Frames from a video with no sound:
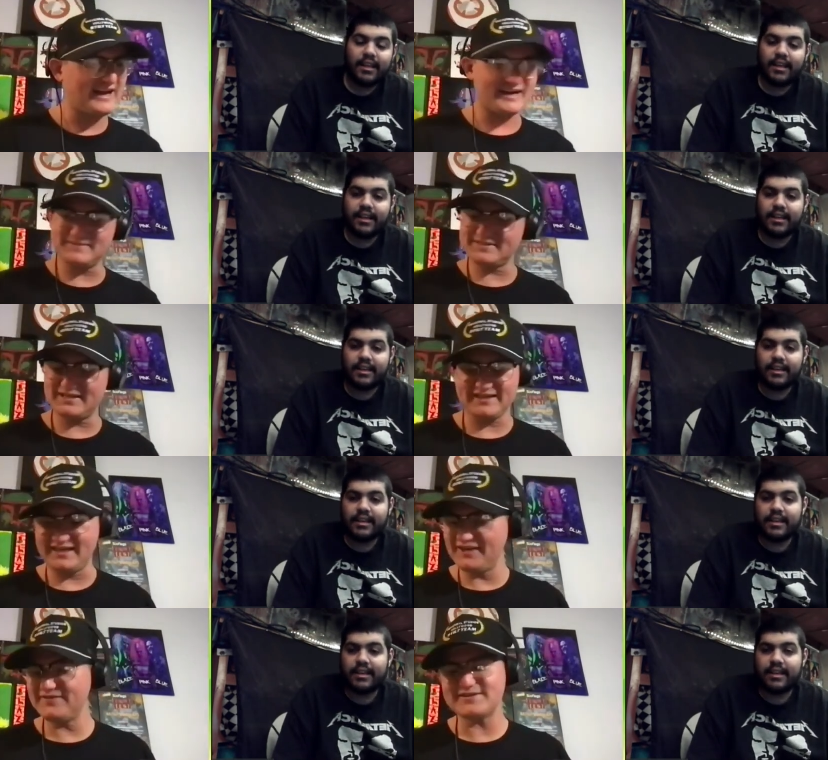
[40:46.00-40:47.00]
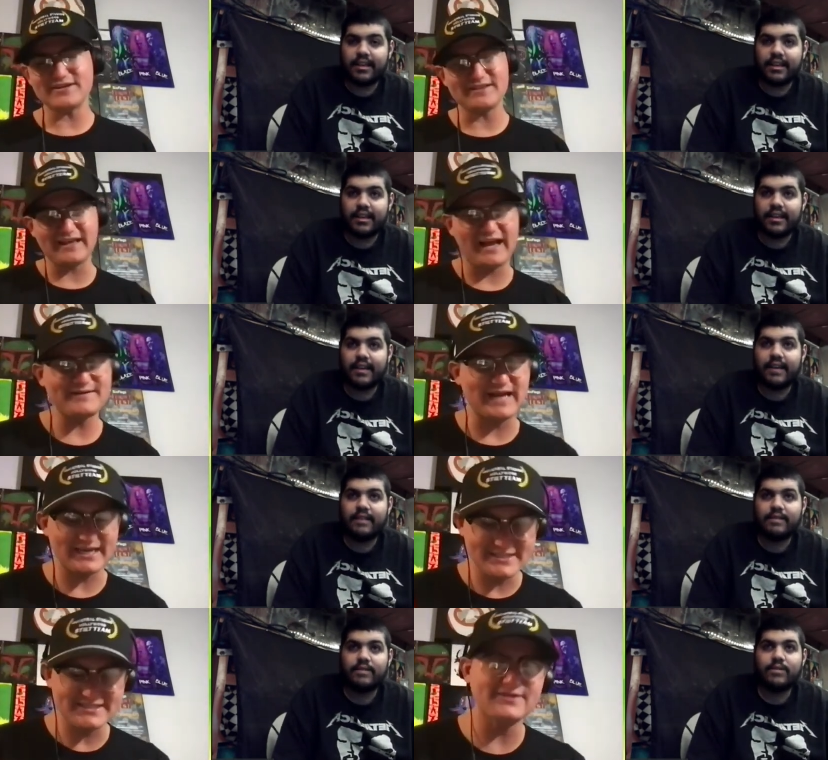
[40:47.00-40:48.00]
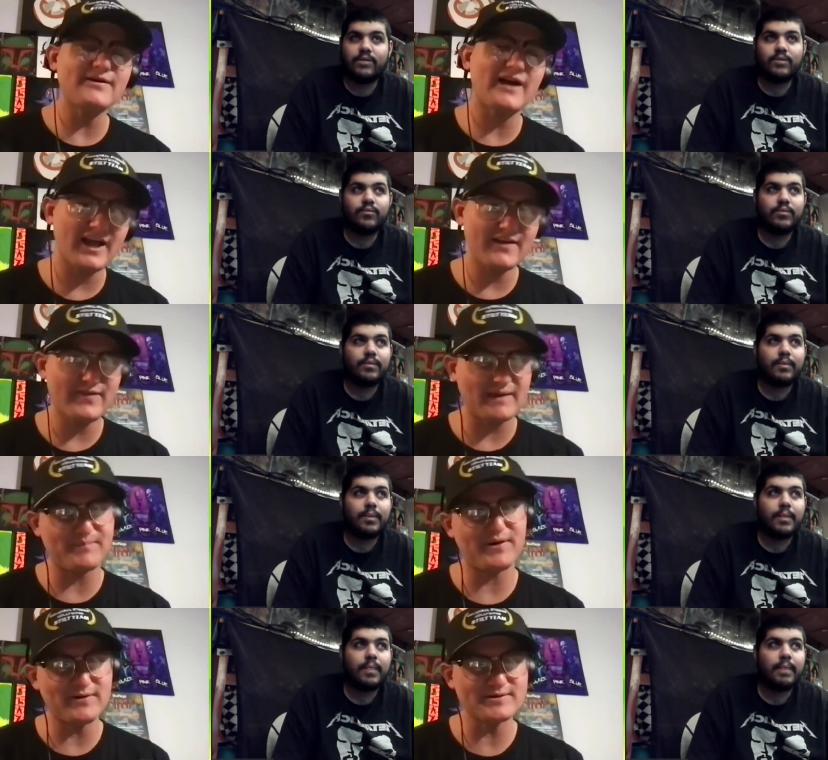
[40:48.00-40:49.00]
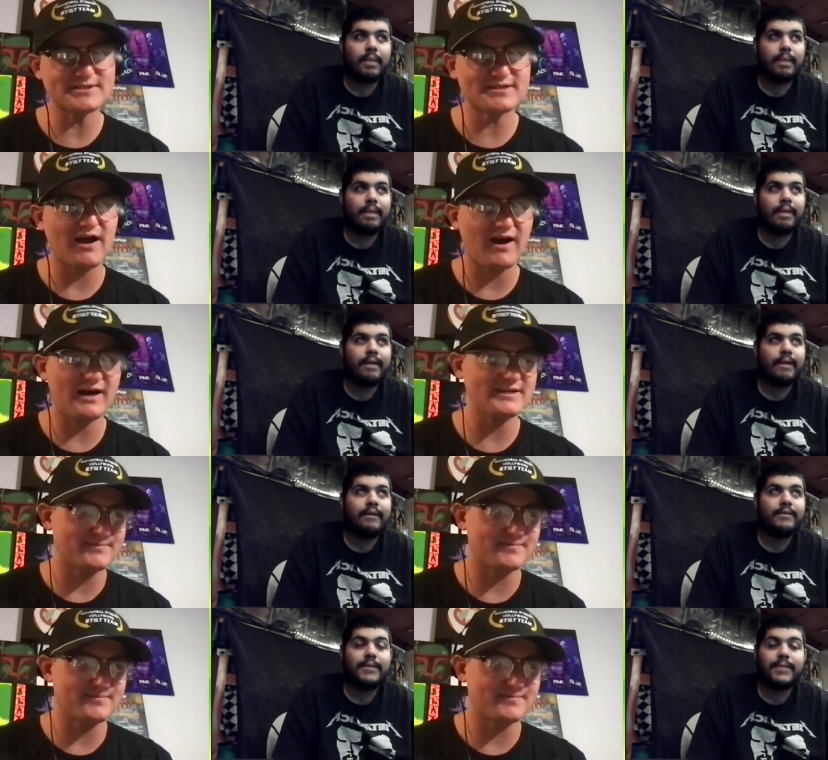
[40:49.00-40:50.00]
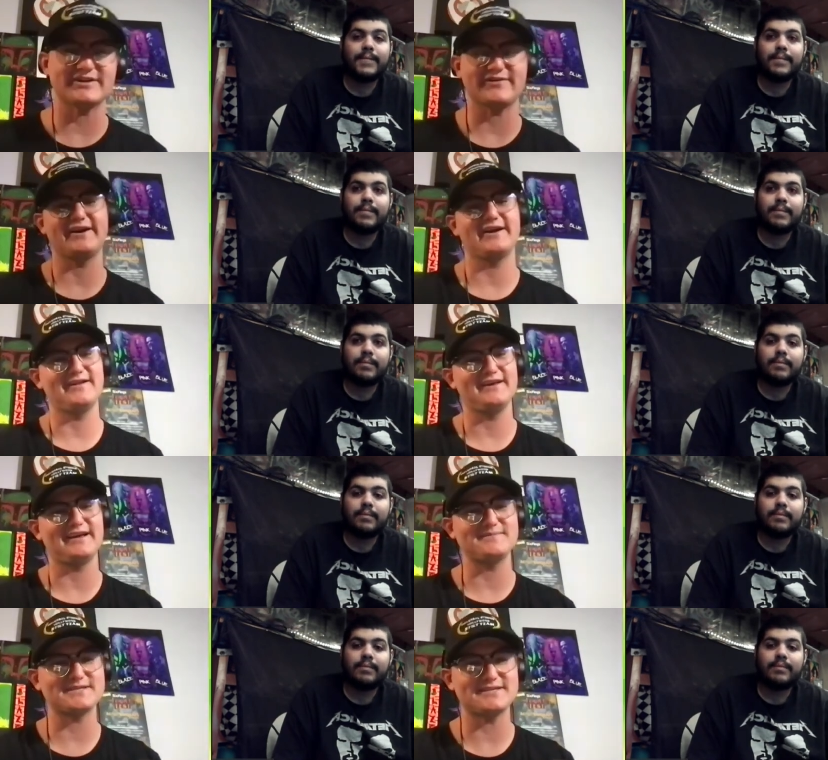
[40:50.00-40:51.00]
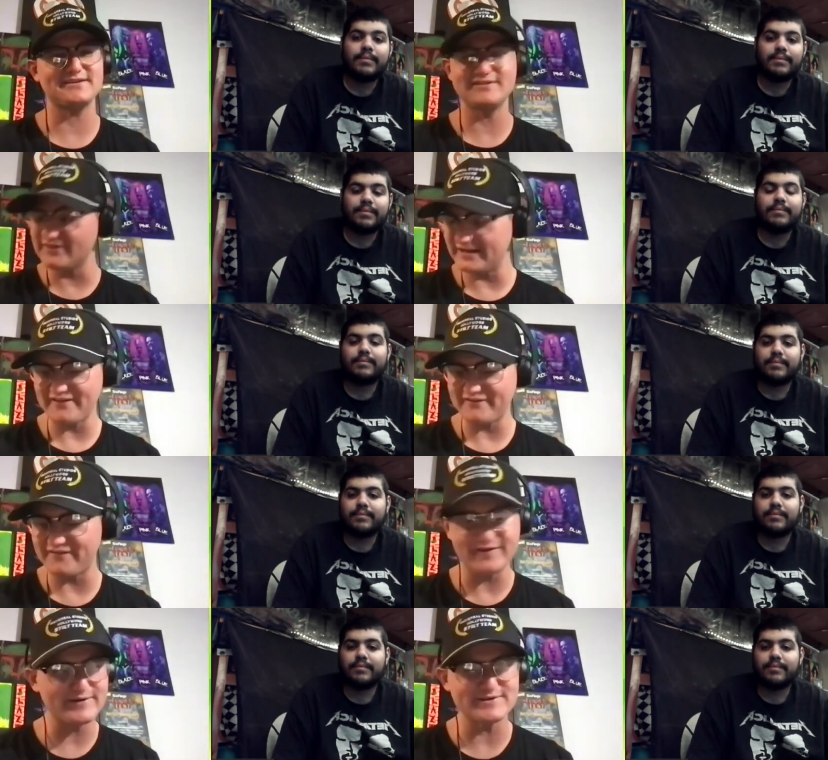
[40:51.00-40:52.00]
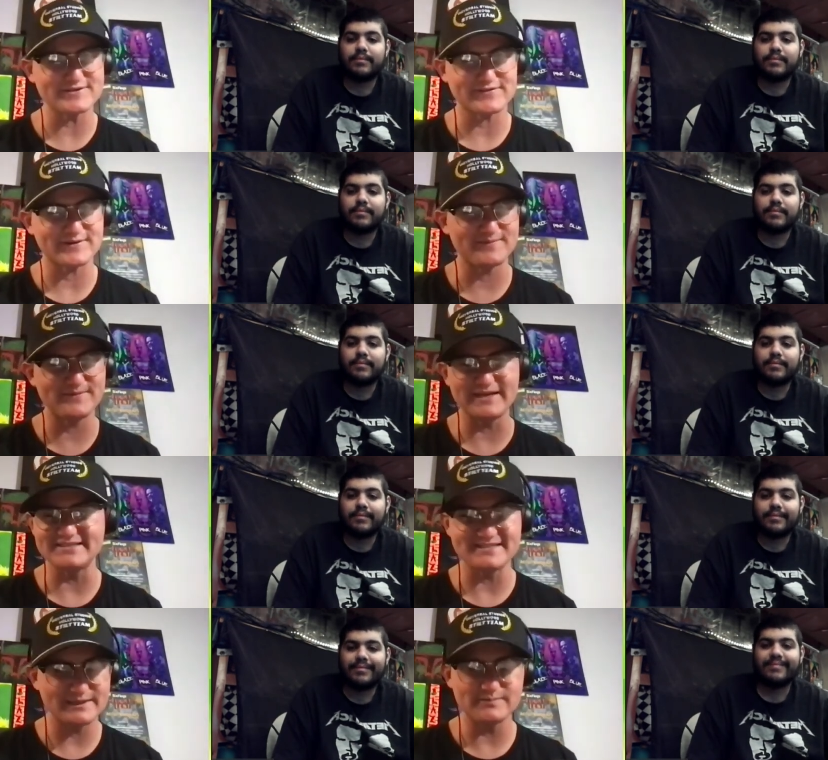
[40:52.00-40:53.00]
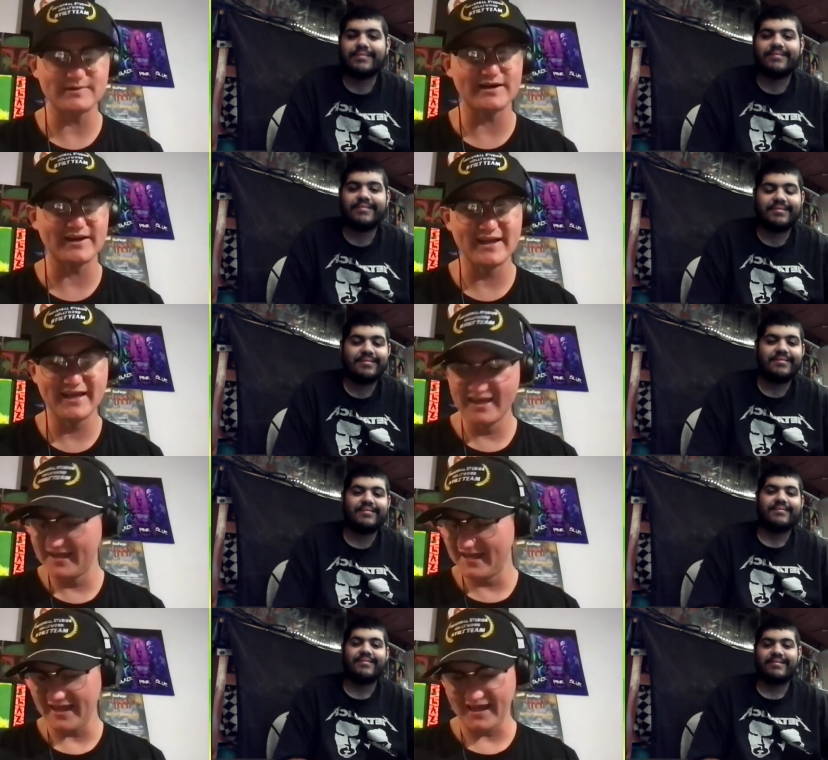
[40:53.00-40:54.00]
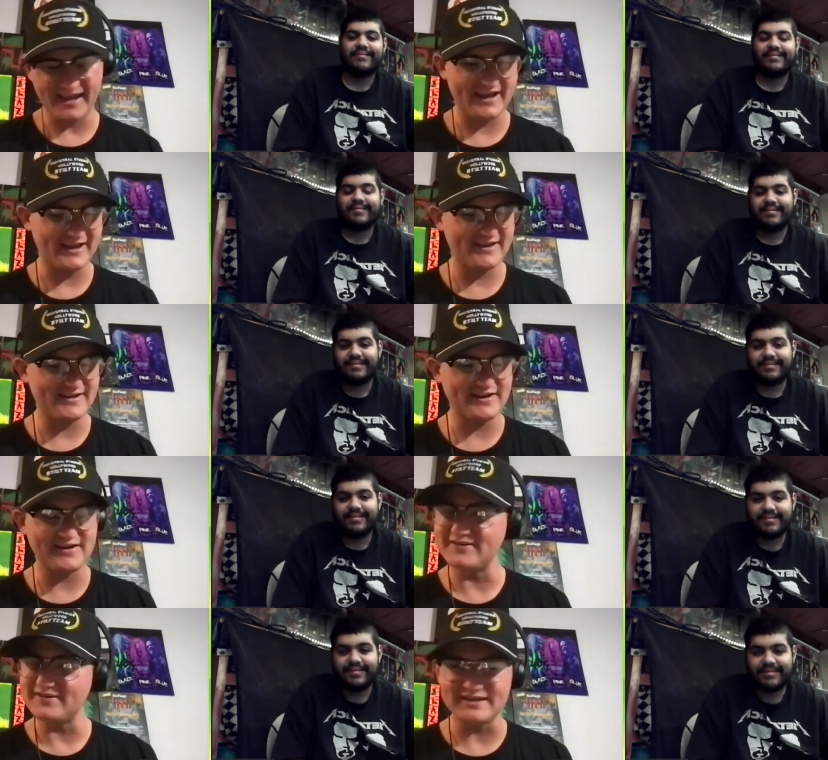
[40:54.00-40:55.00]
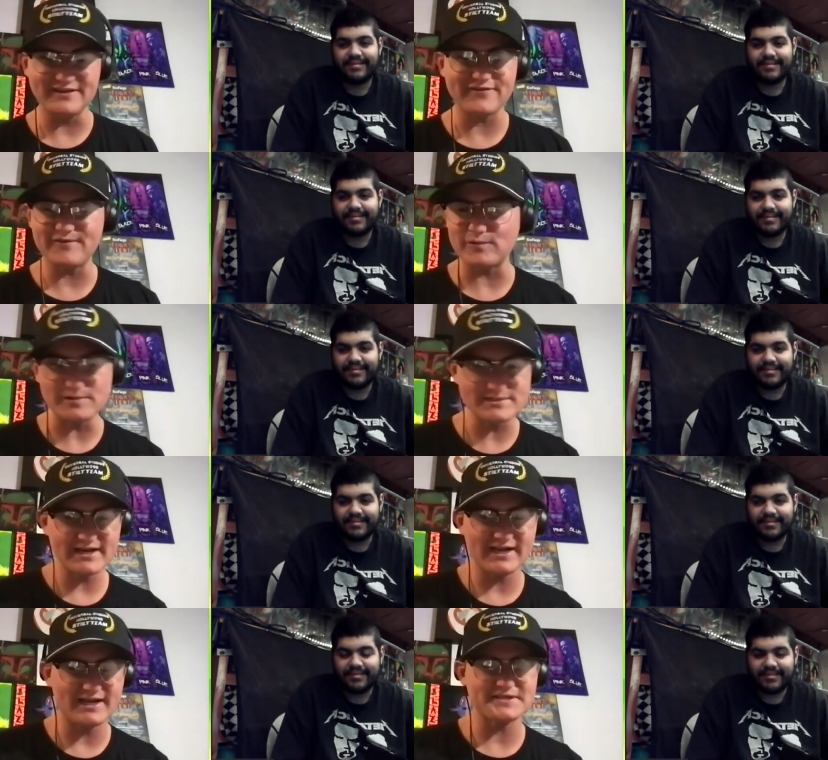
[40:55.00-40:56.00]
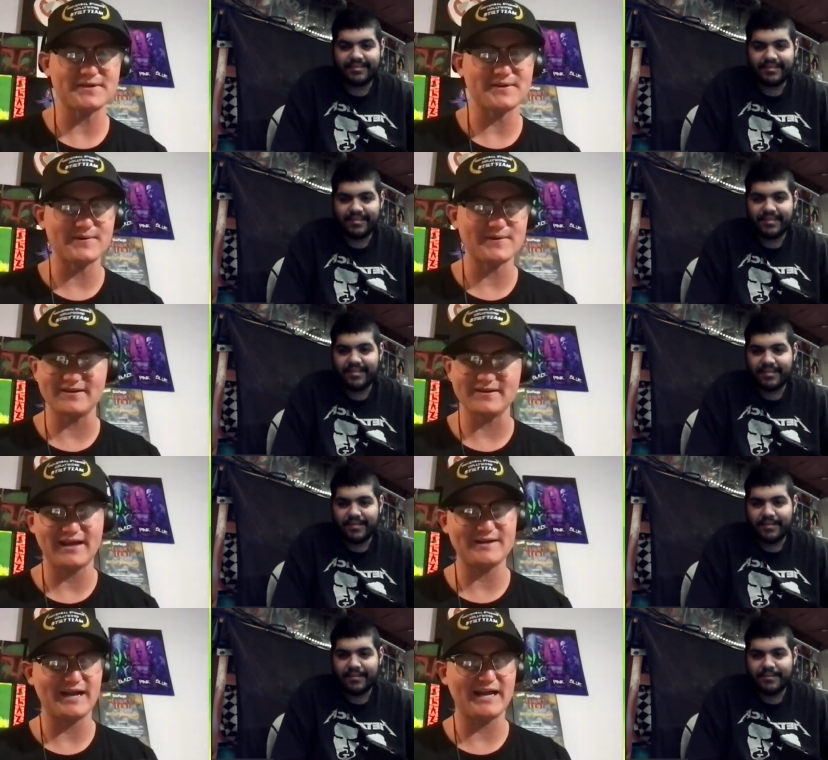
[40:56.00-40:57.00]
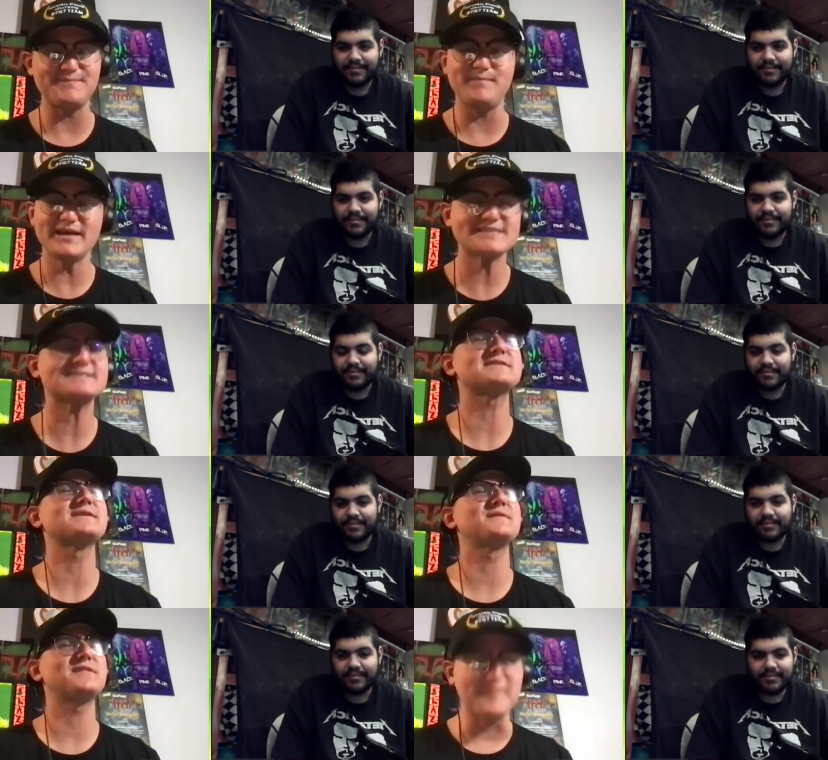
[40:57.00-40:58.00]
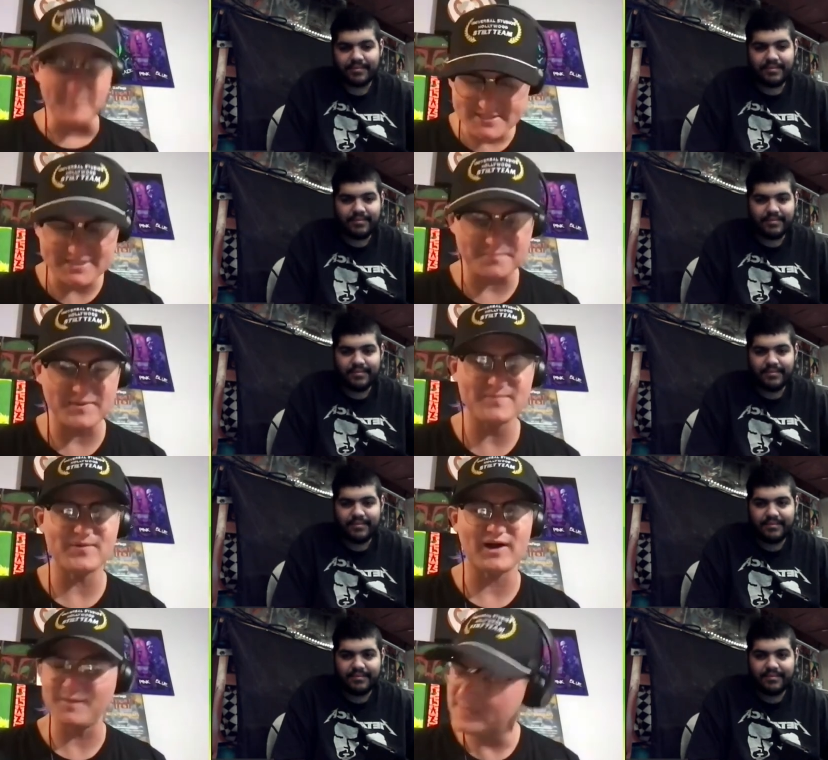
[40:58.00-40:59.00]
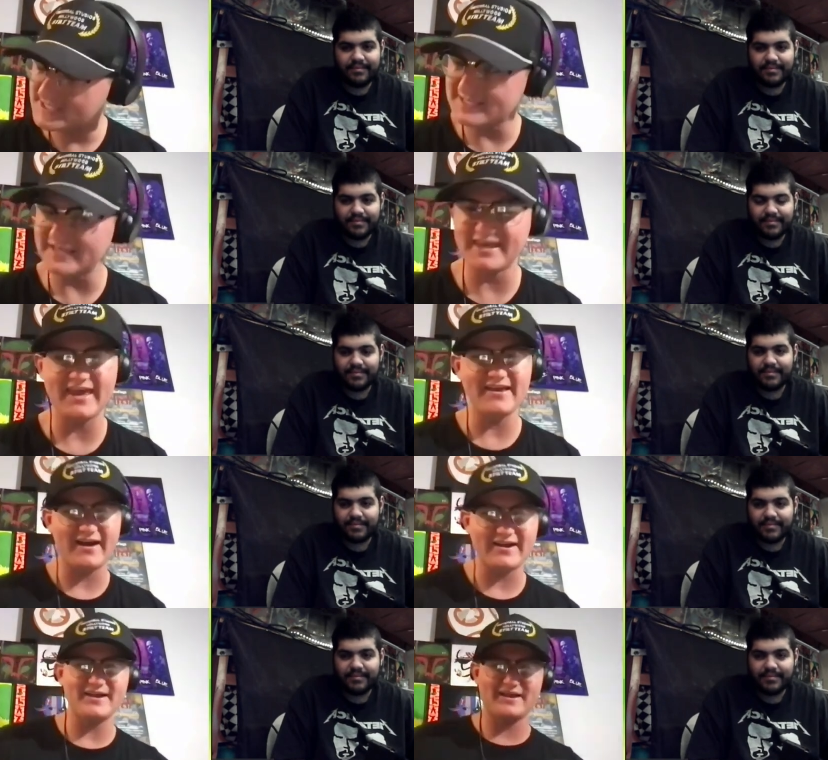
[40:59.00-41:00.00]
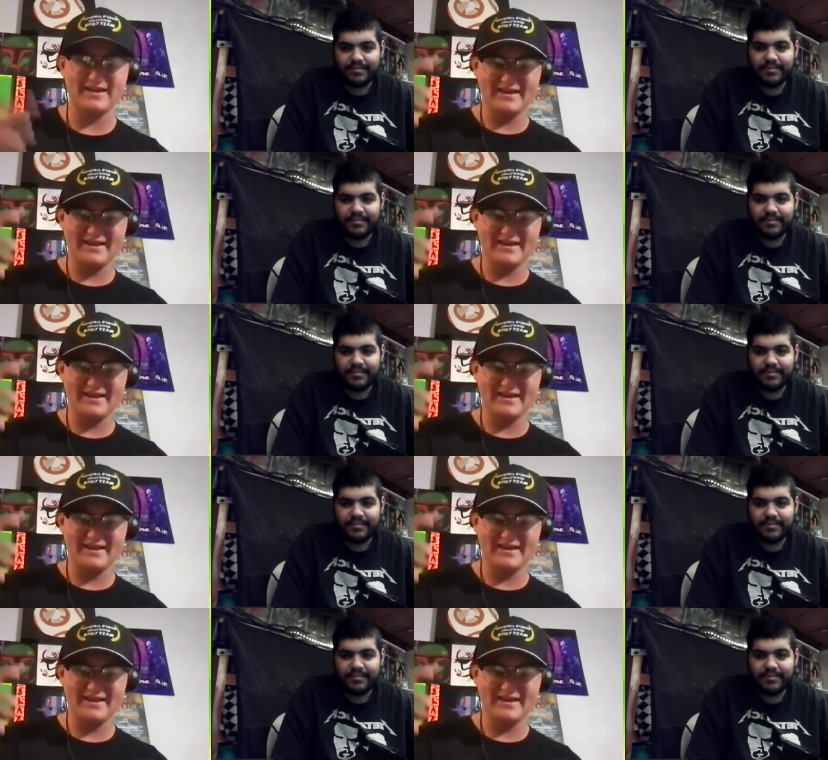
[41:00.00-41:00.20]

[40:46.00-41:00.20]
Speaker 1: I'm like even t- like I, I still have that post-haunt depression right now. Like I'm still looking at photos from like day one and you know the different roles that I got to do, and I, I miss I miss the people. I miss the chaotic,